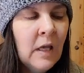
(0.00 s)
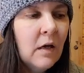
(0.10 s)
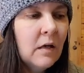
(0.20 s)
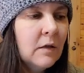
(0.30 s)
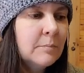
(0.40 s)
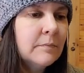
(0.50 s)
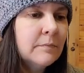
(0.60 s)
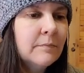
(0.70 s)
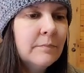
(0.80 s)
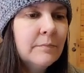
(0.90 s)
um
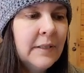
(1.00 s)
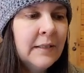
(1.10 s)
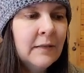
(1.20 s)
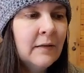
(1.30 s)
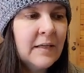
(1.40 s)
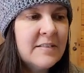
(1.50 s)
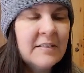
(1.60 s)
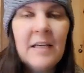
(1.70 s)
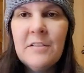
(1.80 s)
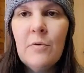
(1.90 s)
and like i
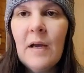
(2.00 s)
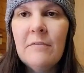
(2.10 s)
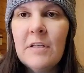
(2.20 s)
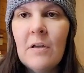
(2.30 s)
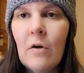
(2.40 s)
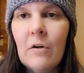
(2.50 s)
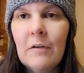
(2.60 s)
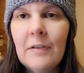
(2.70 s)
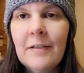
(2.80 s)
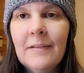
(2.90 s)
said i do have the
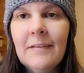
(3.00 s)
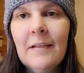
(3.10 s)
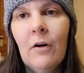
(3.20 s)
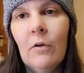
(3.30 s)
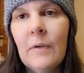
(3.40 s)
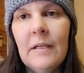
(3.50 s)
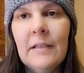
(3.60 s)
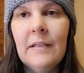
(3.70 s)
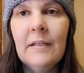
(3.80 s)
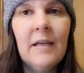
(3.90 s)
yarn
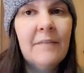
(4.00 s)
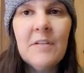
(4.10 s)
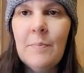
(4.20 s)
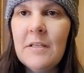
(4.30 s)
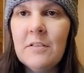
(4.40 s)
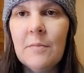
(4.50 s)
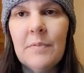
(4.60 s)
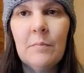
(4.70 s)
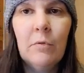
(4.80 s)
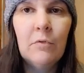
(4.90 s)
already and i have to pay
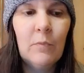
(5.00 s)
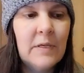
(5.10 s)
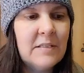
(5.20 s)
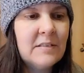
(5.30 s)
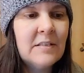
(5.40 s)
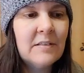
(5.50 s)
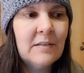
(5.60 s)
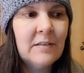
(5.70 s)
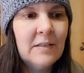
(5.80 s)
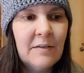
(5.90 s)
shipping both ways and,
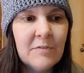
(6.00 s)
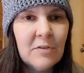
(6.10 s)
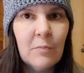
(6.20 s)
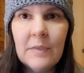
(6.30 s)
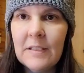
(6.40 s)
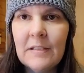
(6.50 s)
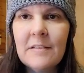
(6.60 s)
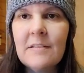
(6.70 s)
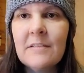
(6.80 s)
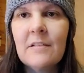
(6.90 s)
and i have so many
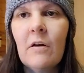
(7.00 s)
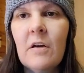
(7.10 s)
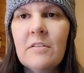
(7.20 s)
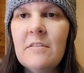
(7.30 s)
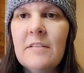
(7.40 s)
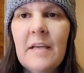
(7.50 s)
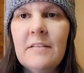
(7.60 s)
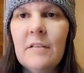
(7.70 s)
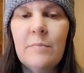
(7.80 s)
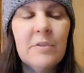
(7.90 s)
and just the cost just
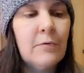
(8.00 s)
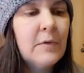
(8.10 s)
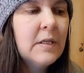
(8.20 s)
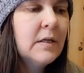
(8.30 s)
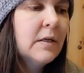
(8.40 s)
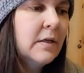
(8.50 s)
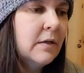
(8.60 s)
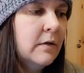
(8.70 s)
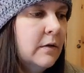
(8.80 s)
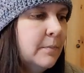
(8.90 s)
adds up so
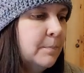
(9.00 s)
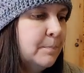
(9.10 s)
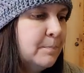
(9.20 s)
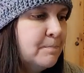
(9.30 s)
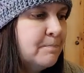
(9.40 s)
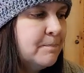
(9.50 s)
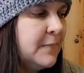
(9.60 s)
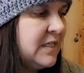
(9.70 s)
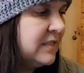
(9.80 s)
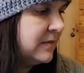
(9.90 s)
um
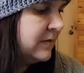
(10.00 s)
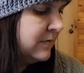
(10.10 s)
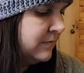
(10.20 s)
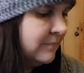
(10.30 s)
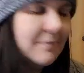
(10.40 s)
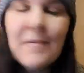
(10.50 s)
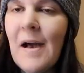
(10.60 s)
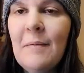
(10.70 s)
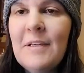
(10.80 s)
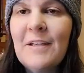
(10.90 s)
that's it
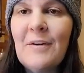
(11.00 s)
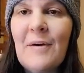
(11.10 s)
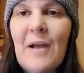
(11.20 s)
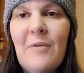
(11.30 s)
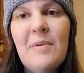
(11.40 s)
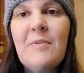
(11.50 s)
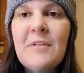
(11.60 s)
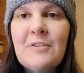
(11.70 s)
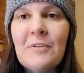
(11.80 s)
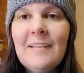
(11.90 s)
i'm gonna go i hope you
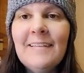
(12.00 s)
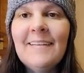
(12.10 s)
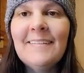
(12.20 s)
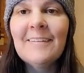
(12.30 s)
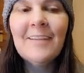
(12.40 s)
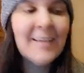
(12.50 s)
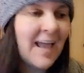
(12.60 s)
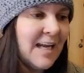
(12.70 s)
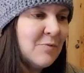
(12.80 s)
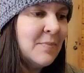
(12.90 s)
enjoyed
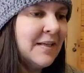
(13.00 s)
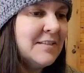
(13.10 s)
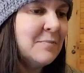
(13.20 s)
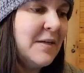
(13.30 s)
looking at them as